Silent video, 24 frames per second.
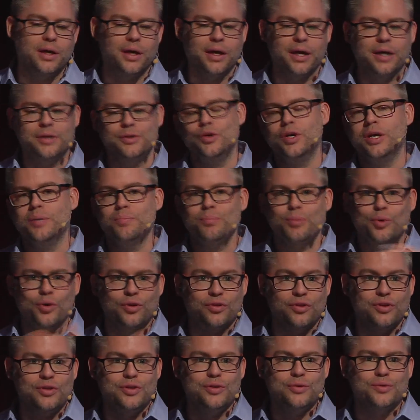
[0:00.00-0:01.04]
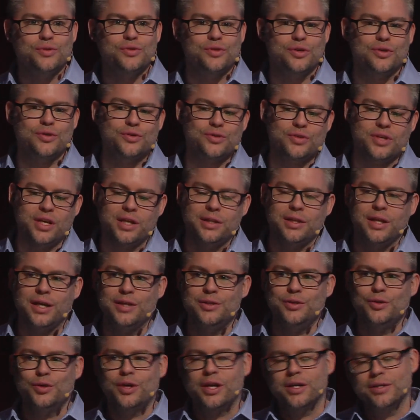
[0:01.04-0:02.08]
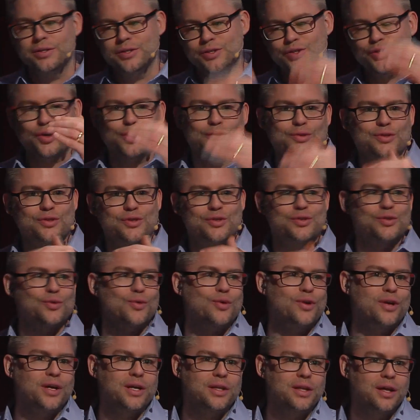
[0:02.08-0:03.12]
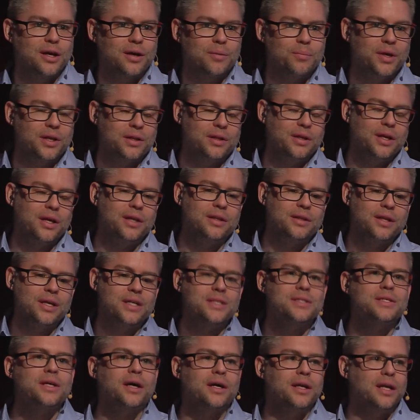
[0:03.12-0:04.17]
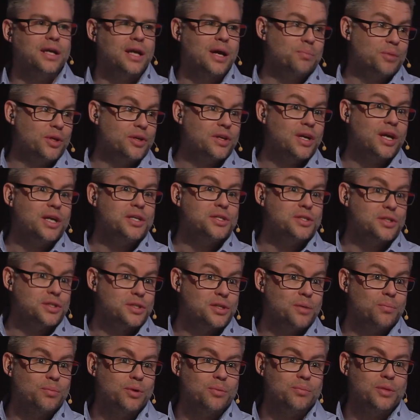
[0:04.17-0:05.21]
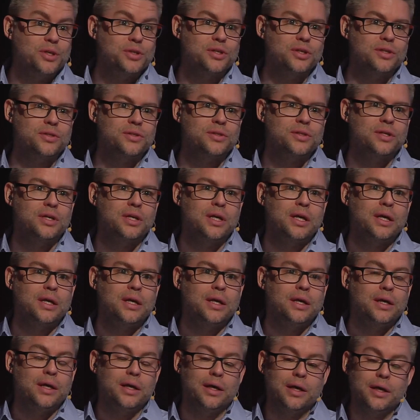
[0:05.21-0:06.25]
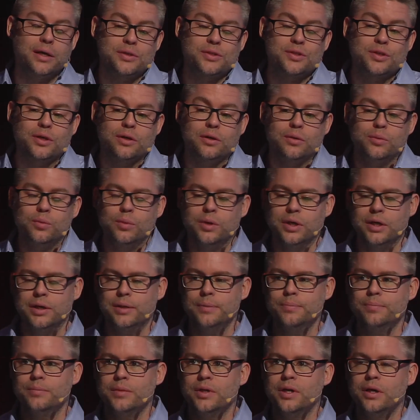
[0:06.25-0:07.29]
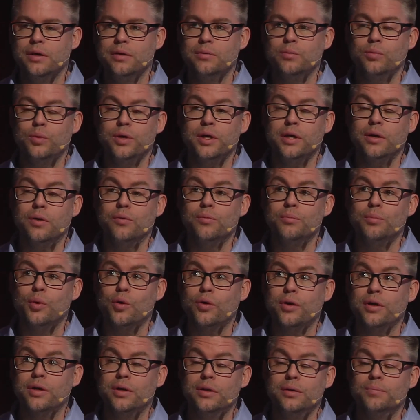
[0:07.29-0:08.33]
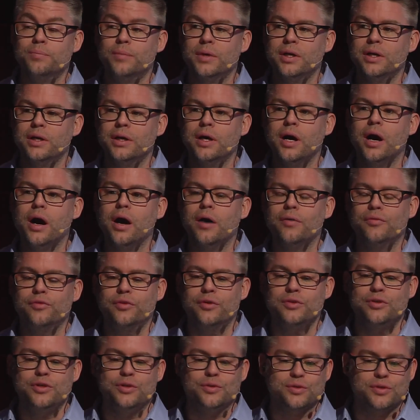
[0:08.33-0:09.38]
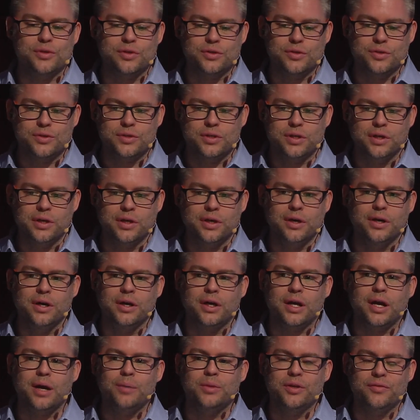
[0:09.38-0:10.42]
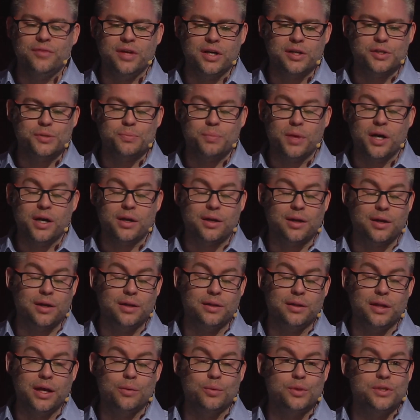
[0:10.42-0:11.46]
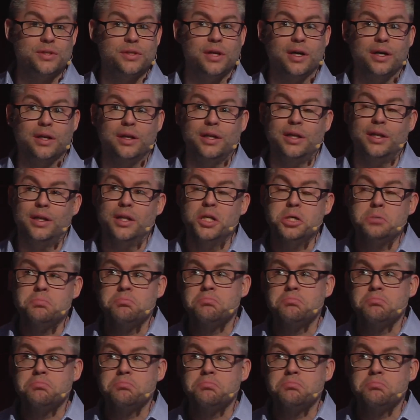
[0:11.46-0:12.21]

and you import the users, and then you can start sorting them and assigning applications and permissions. So we onboarded 100 users a couple of years back, and that was done in